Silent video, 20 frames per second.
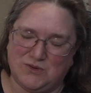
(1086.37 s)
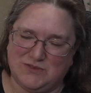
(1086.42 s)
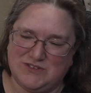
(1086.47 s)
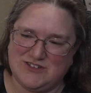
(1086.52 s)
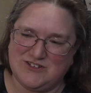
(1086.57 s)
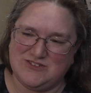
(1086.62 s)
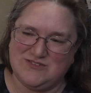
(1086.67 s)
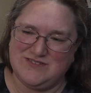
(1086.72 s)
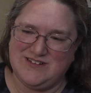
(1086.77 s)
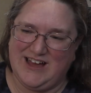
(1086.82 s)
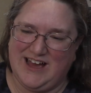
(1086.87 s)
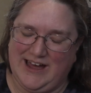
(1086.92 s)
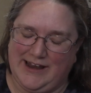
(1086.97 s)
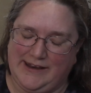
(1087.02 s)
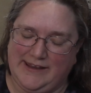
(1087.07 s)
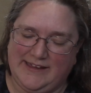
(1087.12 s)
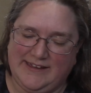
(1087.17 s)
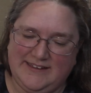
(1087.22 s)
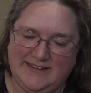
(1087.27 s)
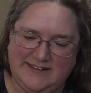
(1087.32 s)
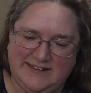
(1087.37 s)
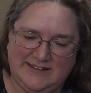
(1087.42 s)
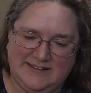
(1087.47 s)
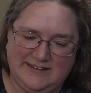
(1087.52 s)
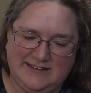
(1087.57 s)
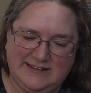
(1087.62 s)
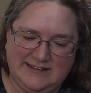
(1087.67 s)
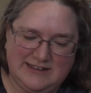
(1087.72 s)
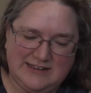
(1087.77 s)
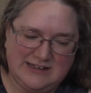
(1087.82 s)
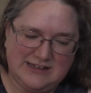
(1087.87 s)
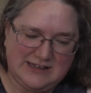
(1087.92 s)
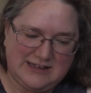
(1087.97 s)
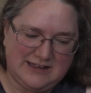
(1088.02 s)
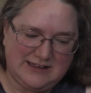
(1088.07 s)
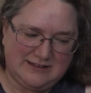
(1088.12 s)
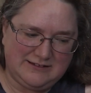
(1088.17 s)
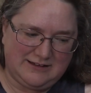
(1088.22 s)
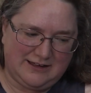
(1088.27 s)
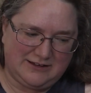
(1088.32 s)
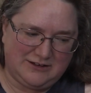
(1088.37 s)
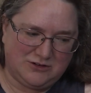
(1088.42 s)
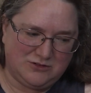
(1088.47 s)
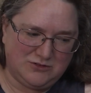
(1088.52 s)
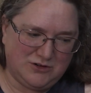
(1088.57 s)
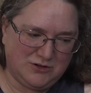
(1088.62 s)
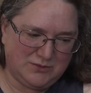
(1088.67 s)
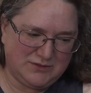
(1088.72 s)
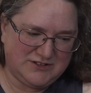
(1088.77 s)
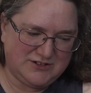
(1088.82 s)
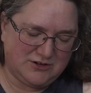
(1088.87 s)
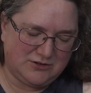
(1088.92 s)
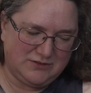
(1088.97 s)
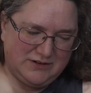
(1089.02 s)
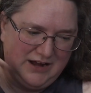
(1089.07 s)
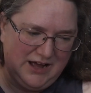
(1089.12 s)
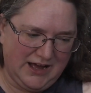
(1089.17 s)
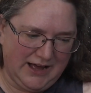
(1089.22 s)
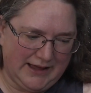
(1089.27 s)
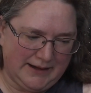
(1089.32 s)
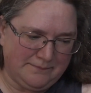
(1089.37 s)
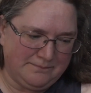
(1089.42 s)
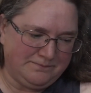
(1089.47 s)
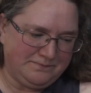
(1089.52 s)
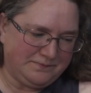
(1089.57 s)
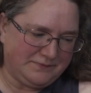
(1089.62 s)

What's going on? And I don't know what's going on.